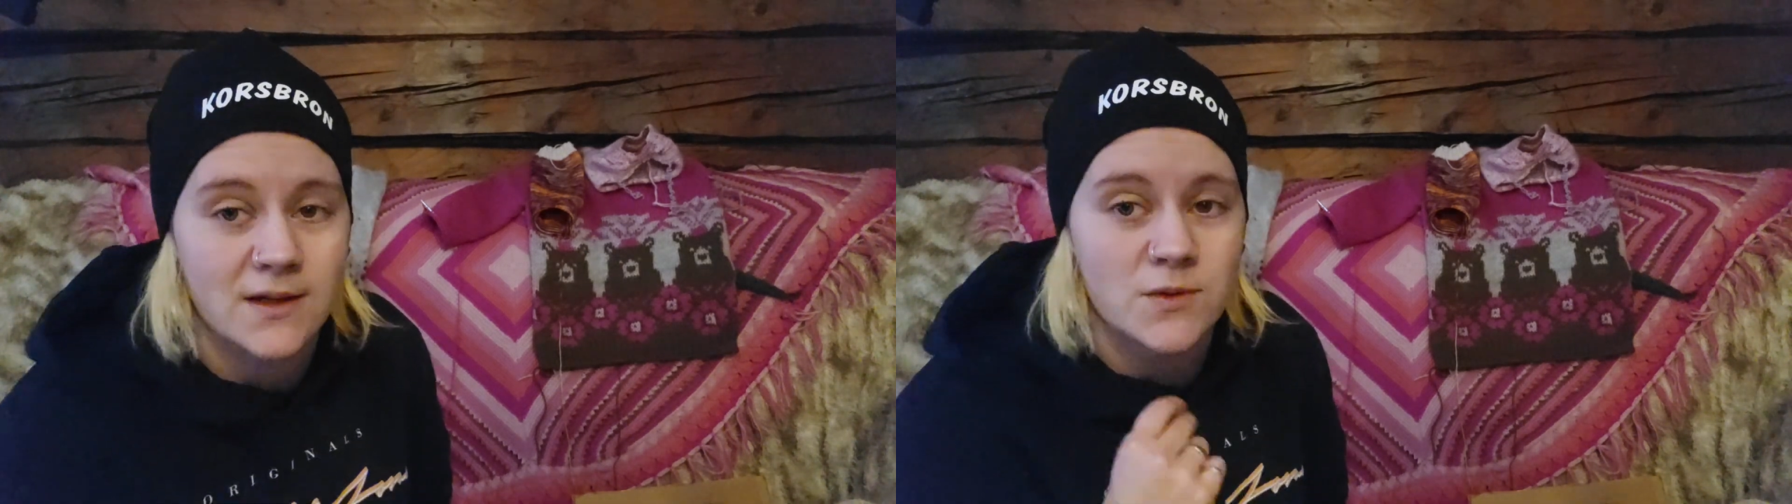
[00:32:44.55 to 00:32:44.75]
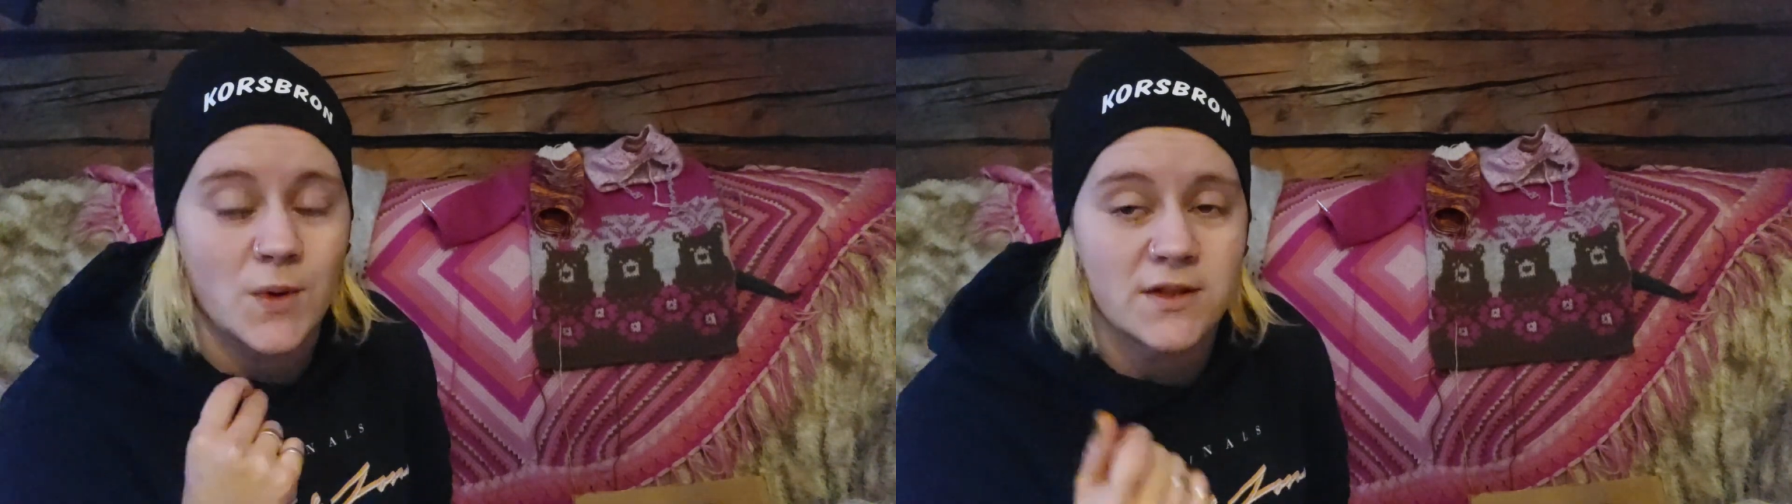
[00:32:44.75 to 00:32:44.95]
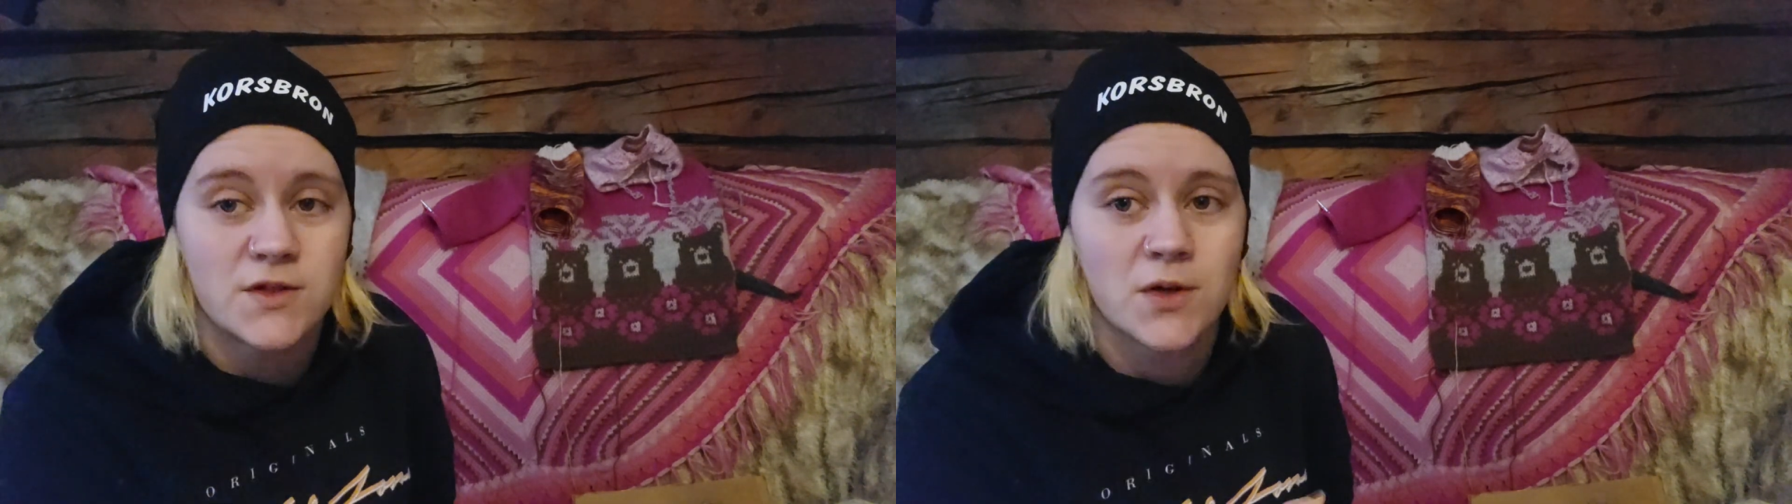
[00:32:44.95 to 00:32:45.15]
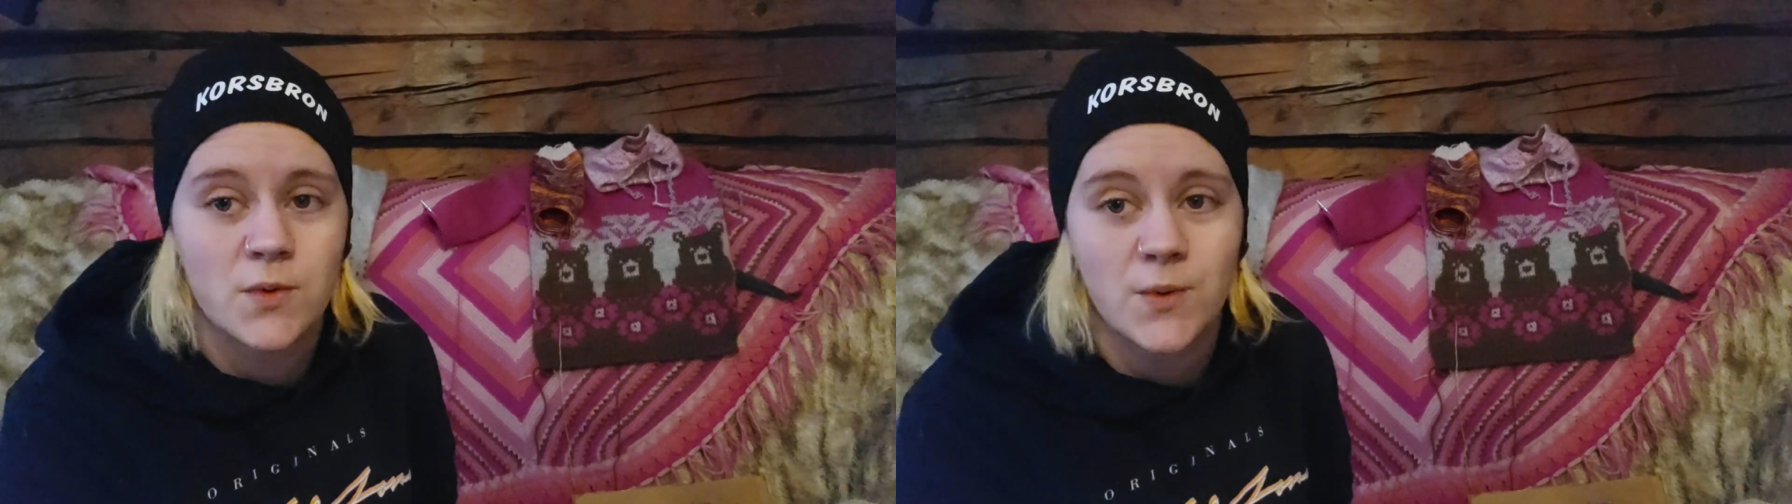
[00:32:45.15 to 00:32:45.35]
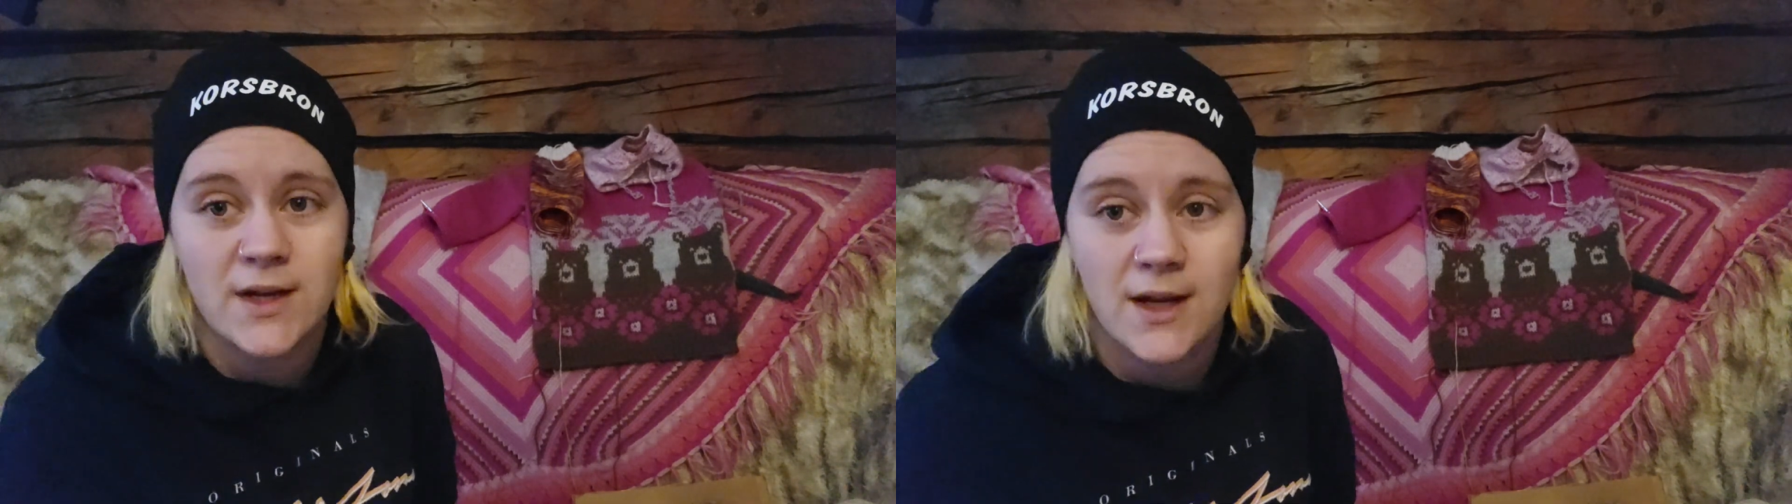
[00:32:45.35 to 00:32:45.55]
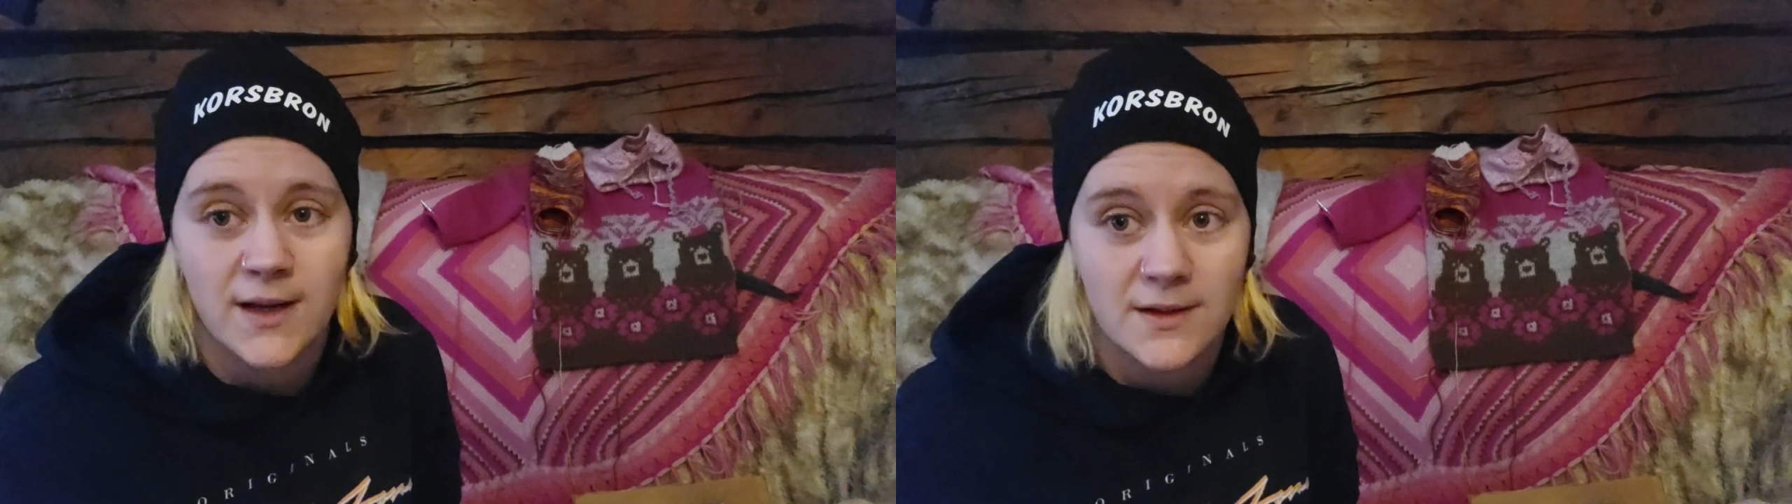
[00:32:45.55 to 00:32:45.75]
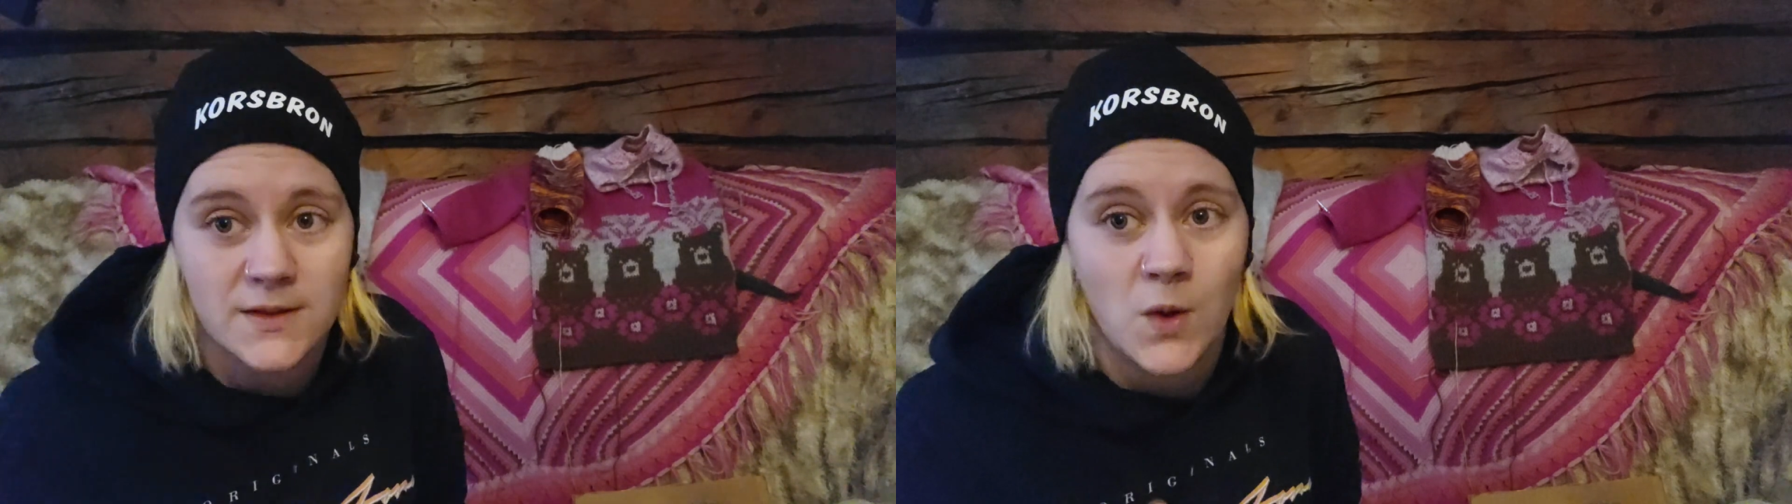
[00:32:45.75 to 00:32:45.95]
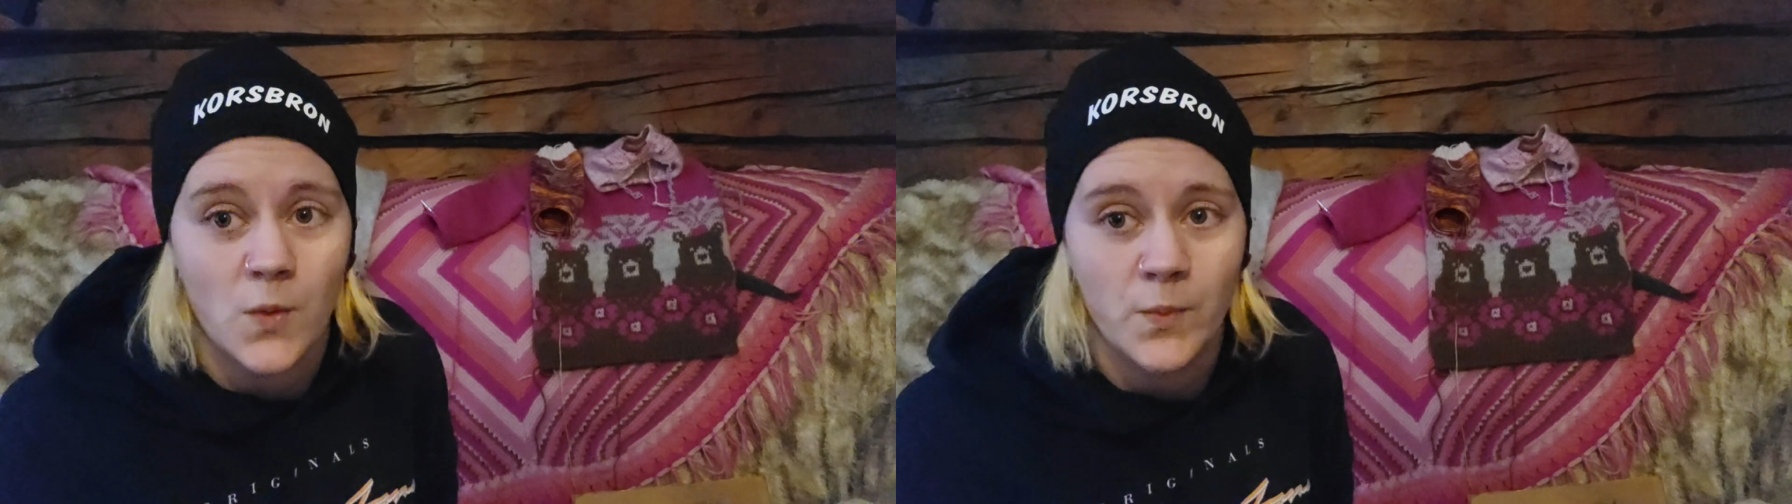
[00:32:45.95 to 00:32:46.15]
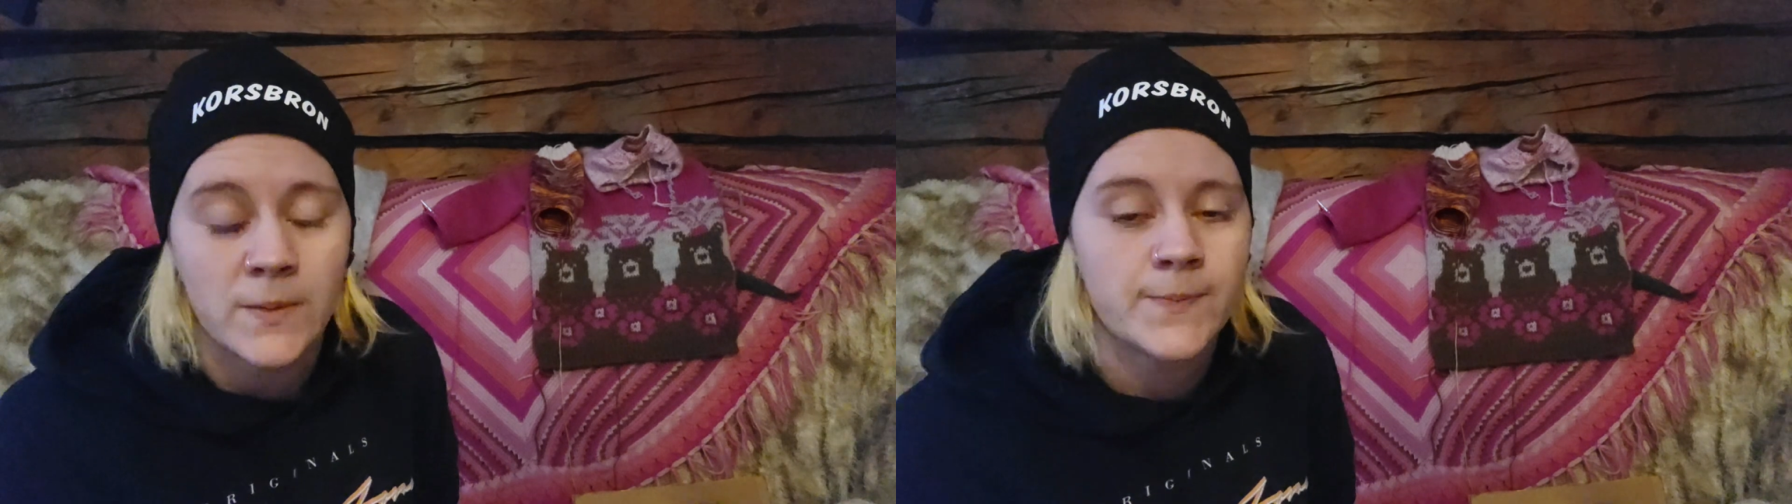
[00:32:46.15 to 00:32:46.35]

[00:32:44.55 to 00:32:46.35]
it went so quick and it's home.